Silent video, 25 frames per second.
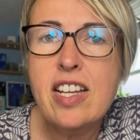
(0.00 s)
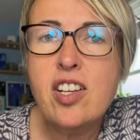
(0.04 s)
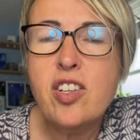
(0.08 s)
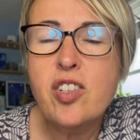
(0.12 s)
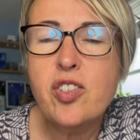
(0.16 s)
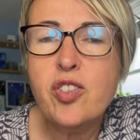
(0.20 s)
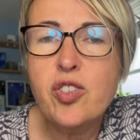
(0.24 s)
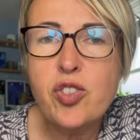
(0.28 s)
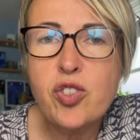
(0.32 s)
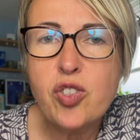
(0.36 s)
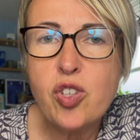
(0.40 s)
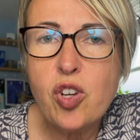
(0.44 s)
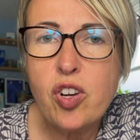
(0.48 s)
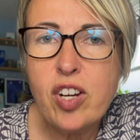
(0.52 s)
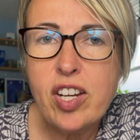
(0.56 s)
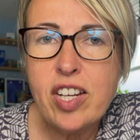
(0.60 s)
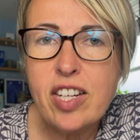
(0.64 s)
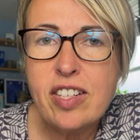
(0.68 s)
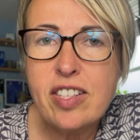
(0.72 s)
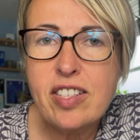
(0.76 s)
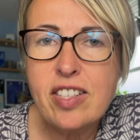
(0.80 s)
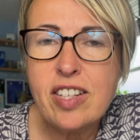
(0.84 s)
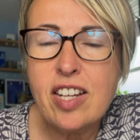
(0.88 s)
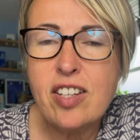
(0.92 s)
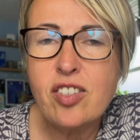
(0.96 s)

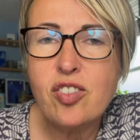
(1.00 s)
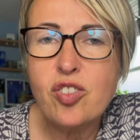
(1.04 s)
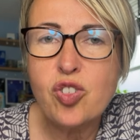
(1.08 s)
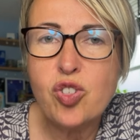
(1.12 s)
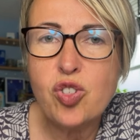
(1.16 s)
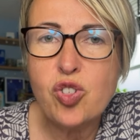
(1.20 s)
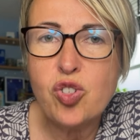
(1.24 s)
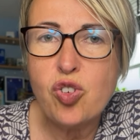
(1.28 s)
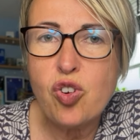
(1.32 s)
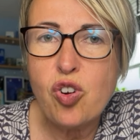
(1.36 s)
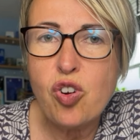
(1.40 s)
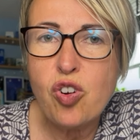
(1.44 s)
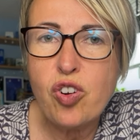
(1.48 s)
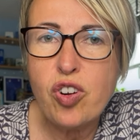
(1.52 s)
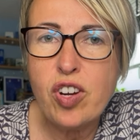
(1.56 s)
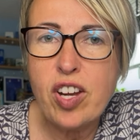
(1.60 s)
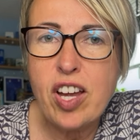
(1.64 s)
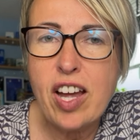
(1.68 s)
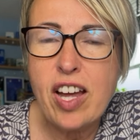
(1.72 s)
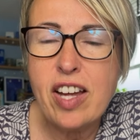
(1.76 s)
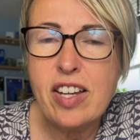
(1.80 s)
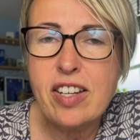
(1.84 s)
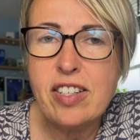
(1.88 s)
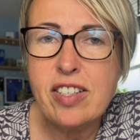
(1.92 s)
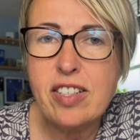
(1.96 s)
solid and strong
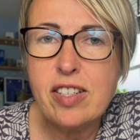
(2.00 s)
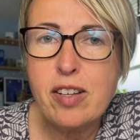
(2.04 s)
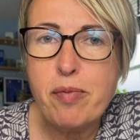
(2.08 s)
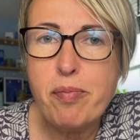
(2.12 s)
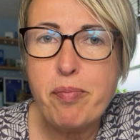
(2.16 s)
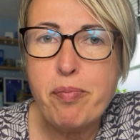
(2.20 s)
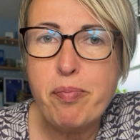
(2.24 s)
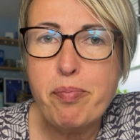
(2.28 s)
and